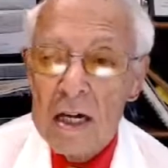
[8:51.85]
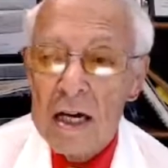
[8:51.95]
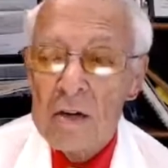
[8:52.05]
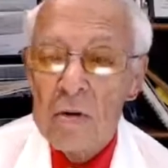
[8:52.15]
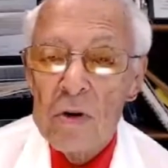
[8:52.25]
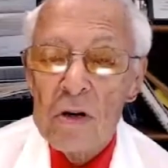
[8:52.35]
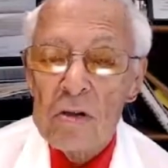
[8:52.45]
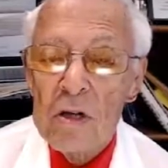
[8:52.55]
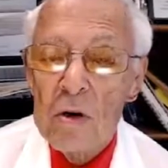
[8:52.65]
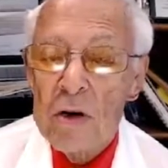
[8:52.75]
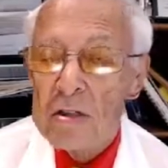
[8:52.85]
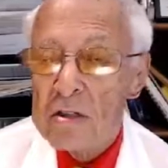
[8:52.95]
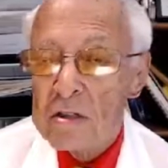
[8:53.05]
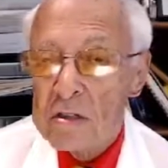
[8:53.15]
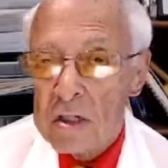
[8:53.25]
and rarely go out
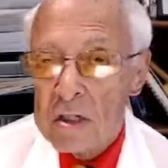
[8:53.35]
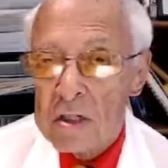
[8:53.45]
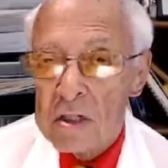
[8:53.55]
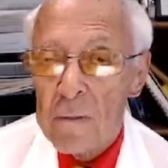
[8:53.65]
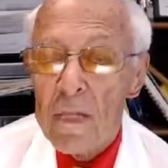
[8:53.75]
in the sun.